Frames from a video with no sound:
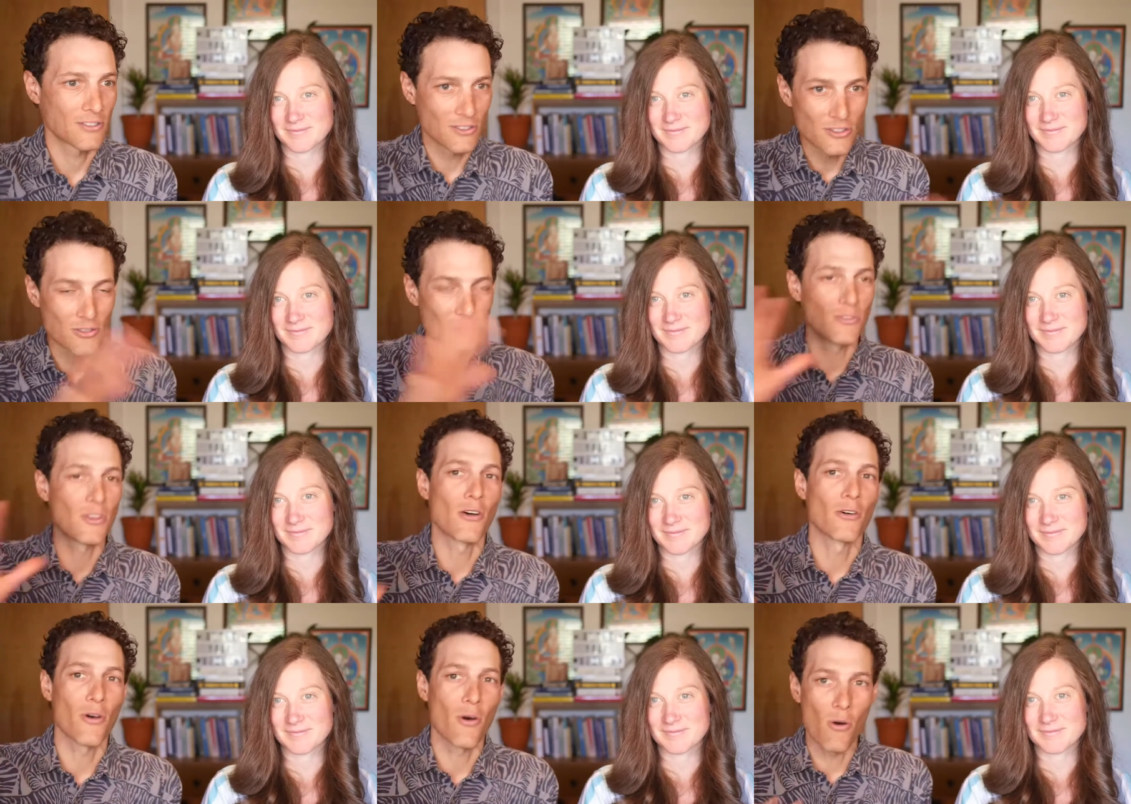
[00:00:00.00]
Speaker 1: do know
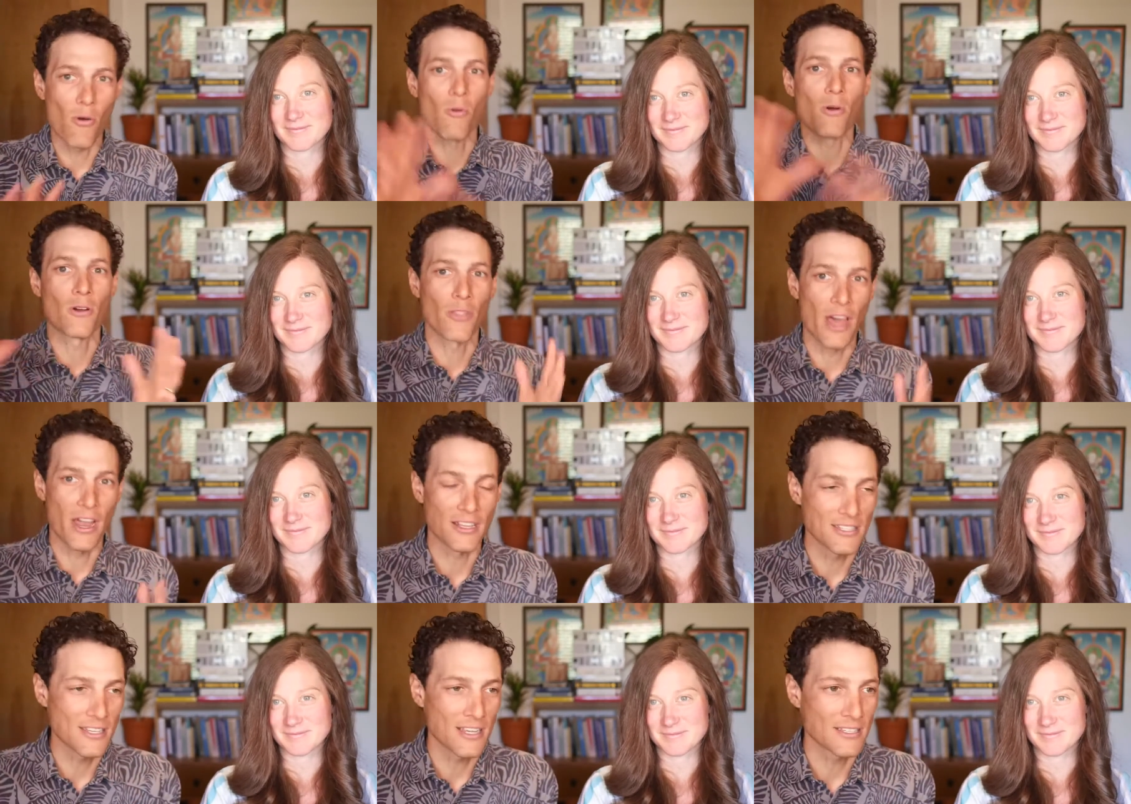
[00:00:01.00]
the whole world that
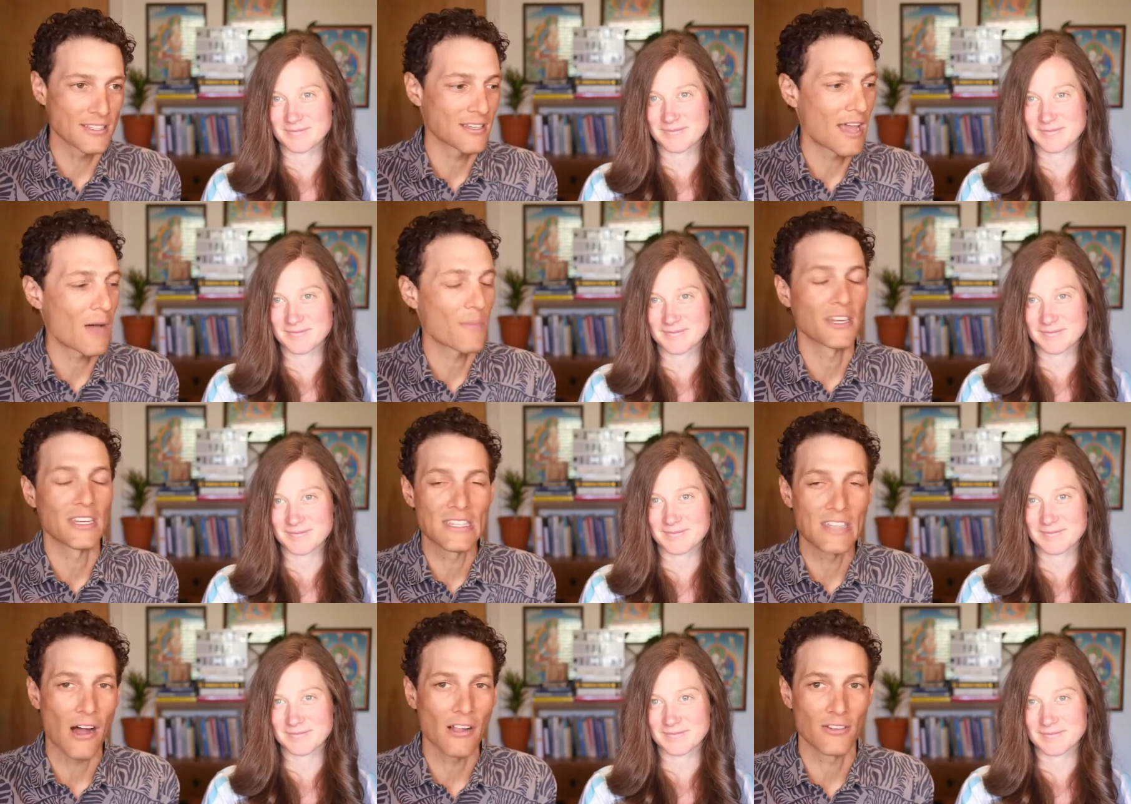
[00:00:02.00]
exists and how many
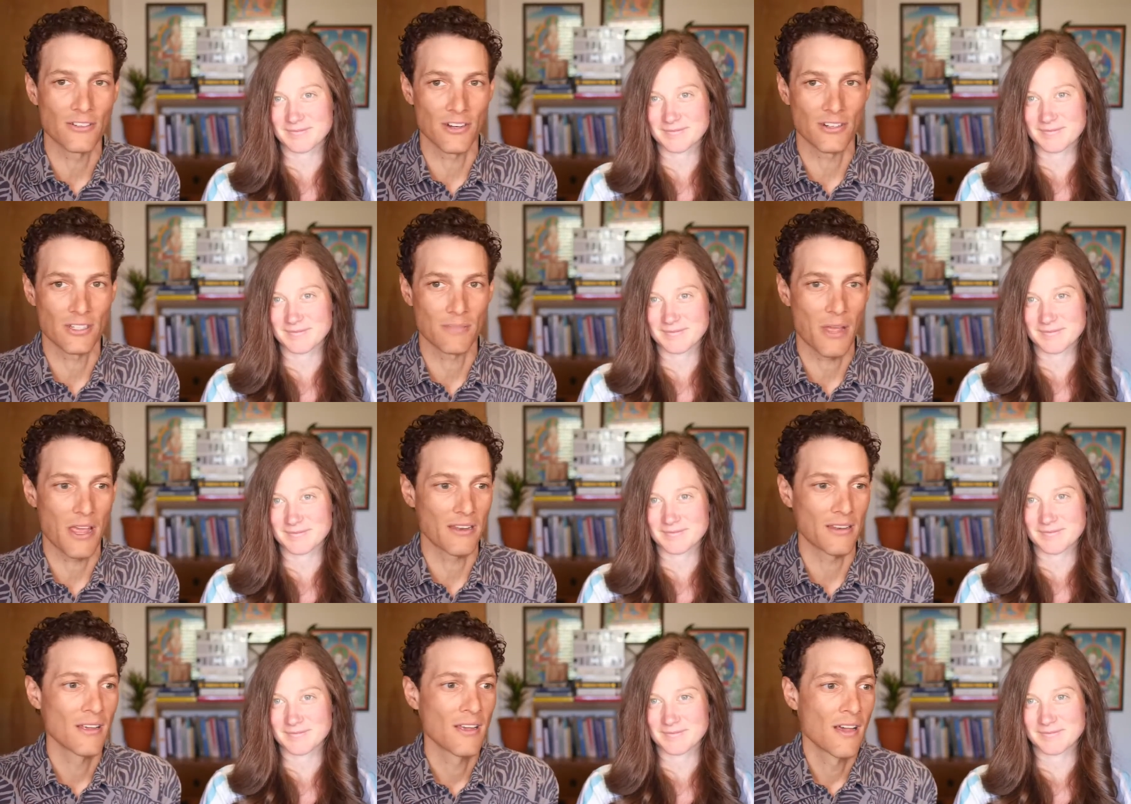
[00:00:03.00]
dollars are spent
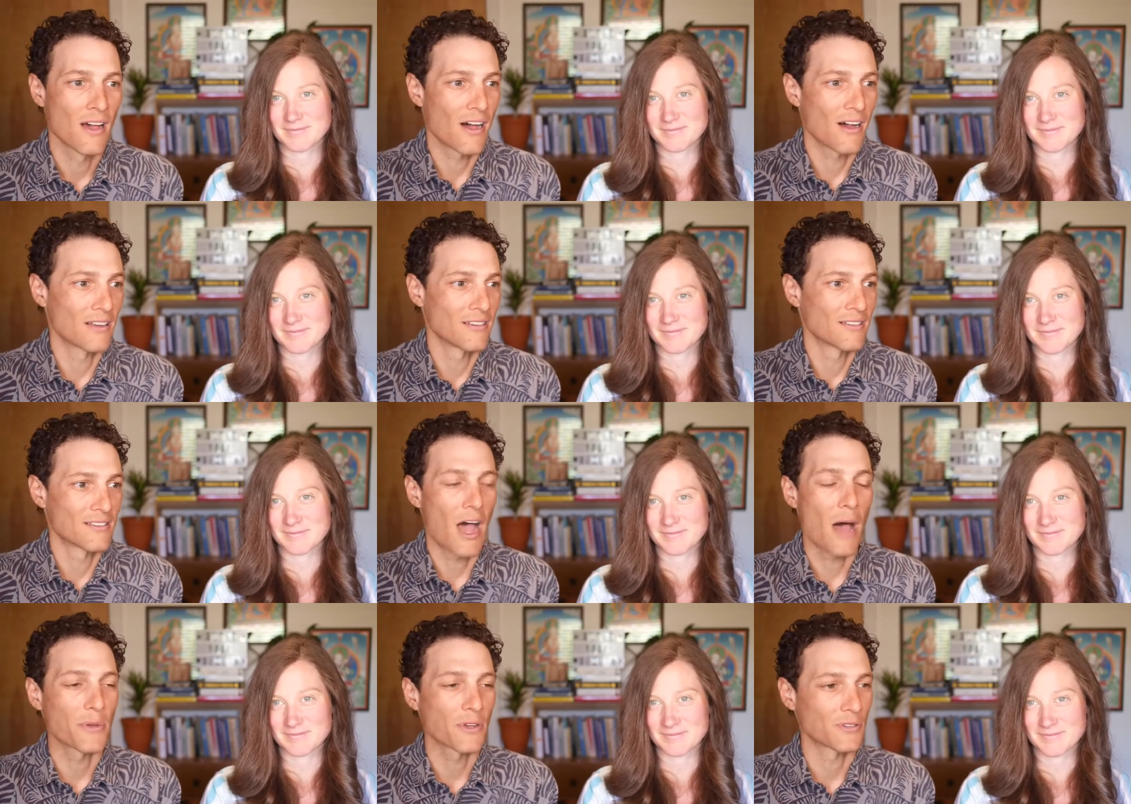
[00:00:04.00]
on
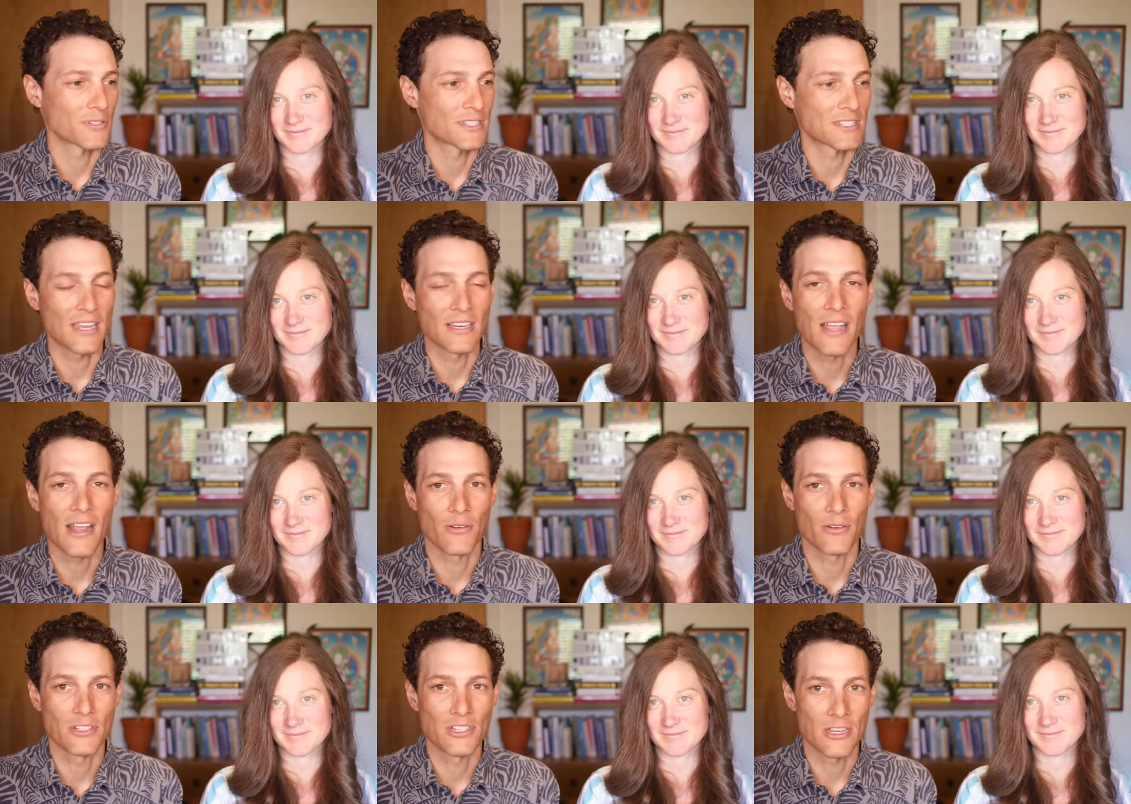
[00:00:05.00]
topical skincare
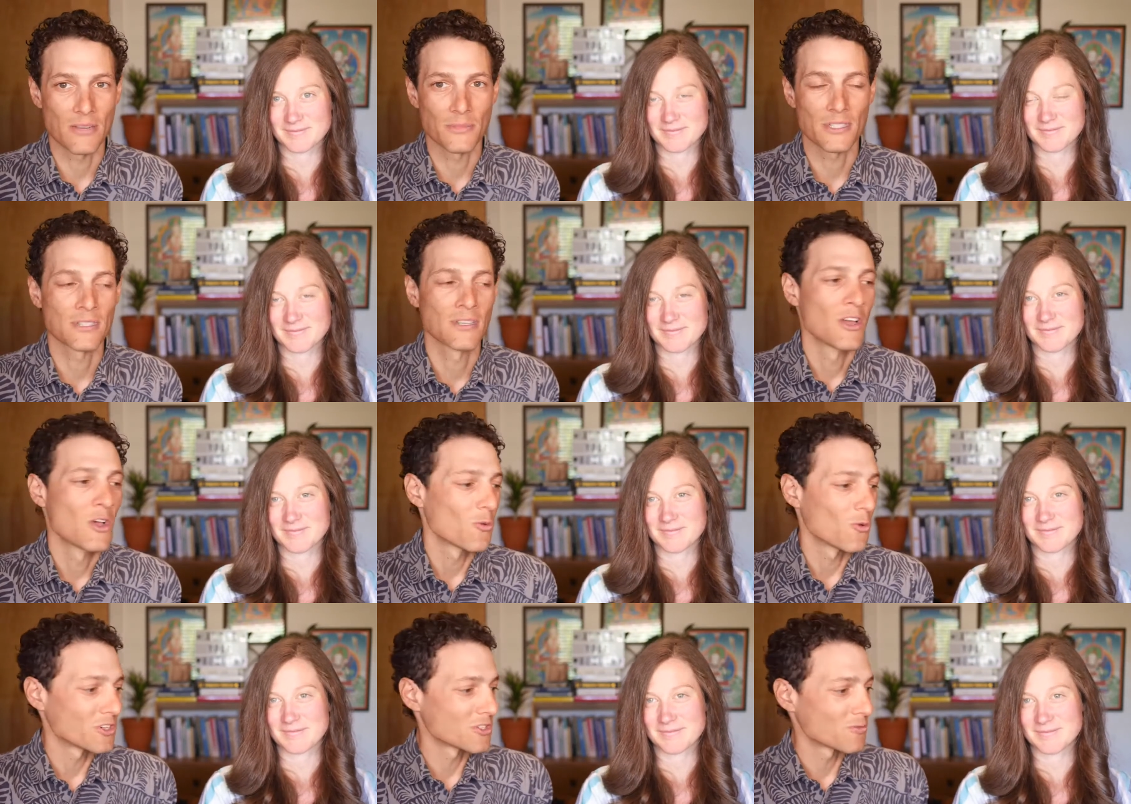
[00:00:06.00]
regimes,
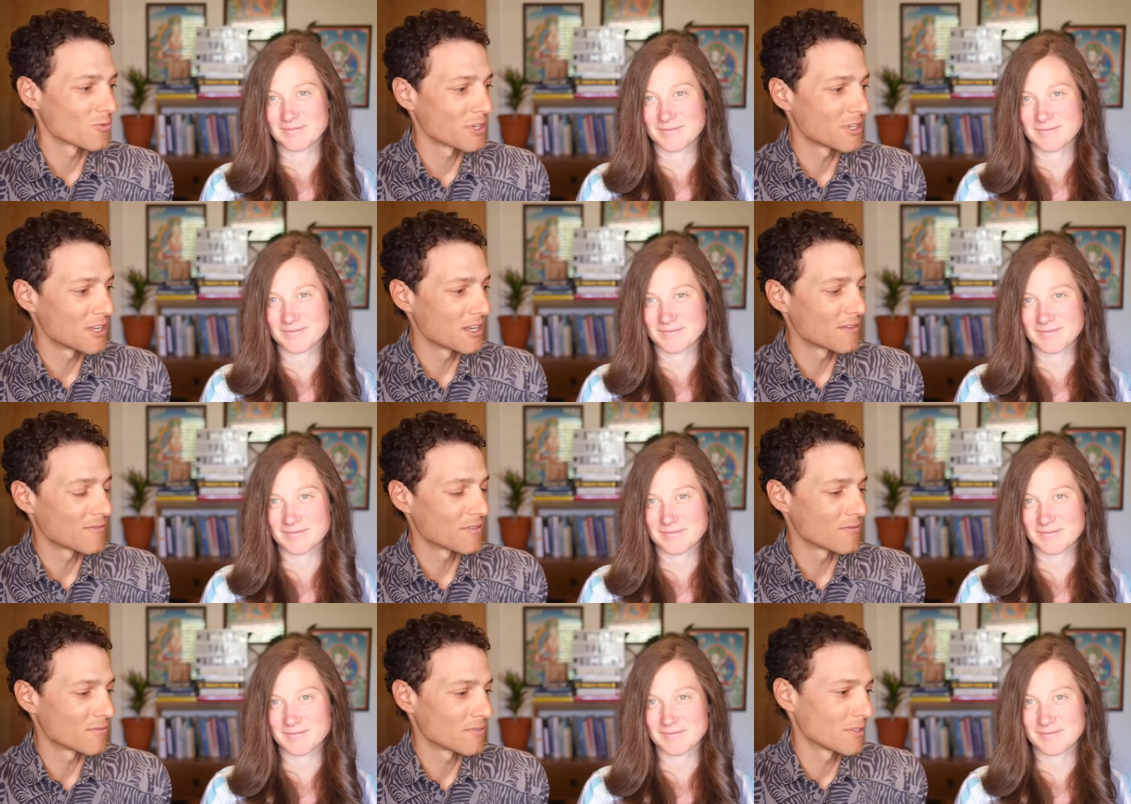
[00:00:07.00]
which we didn't even
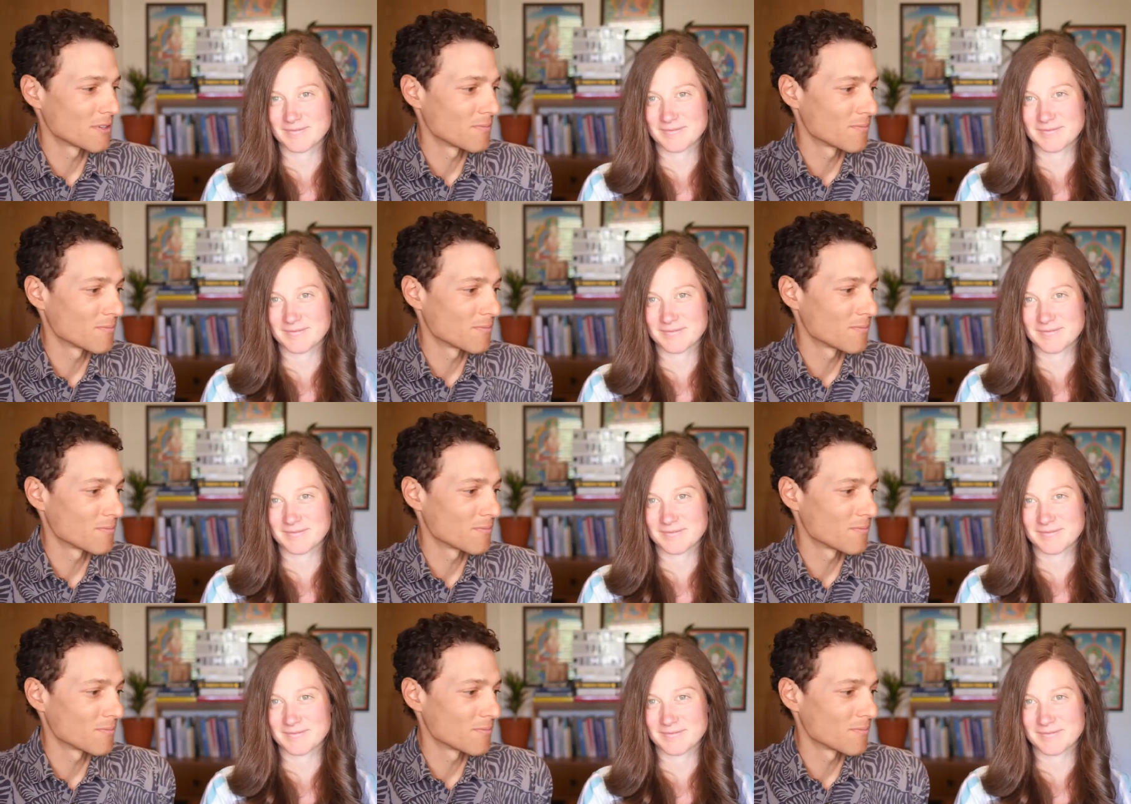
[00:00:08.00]
really